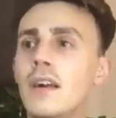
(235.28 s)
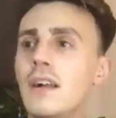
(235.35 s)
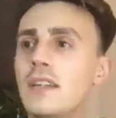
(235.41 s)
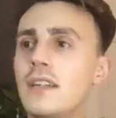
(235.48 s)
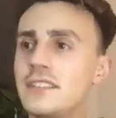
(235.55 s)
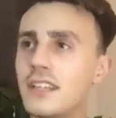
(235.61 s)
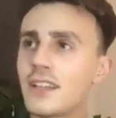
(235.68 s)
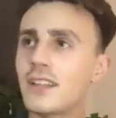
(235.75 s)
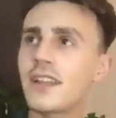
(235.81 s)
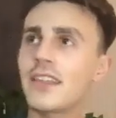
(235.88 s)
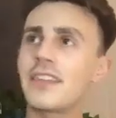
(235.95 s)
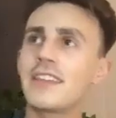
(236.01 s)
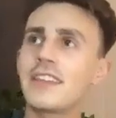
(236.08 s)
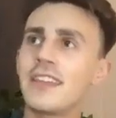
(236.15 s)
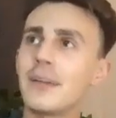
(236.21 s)
I did a lot of
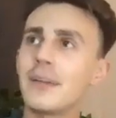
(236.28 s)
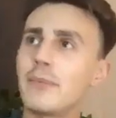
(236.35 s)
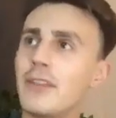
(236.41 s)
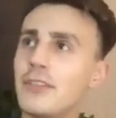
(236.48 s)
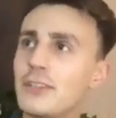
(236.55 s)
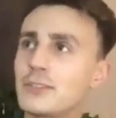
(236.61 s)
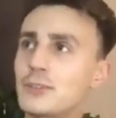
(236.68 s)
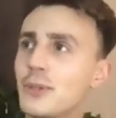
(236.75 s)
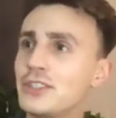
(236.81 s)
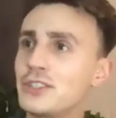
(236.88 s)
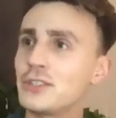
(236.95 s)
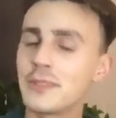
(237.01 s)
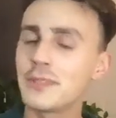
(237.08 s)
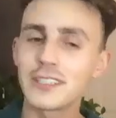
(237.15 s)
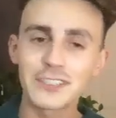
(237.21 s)
thinking about this
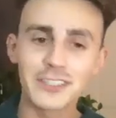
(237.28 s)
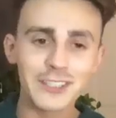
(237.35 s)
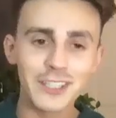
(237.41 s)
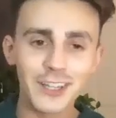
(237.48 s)
question because there's a